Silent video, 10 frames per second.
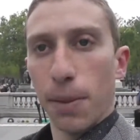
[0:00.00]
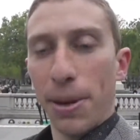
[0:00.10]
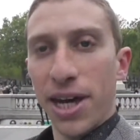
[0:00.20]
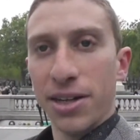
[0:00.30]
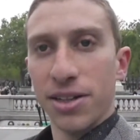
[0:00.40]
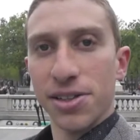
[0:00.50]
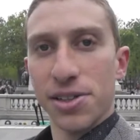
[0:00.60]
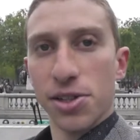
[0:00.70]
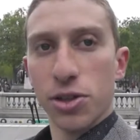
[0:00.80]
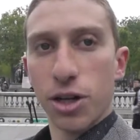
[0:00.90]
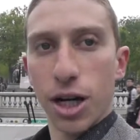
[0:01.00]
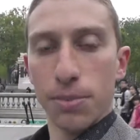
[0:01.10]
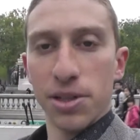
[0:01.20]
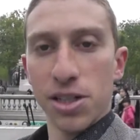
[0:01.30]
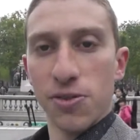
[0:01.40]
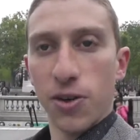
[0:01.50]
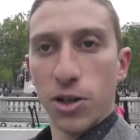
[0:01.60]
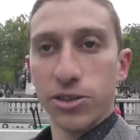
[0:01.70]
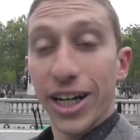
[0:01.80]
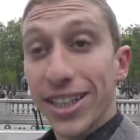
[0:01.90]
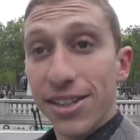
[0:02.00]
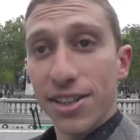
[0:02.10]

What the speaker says: Le Pen is described as far right.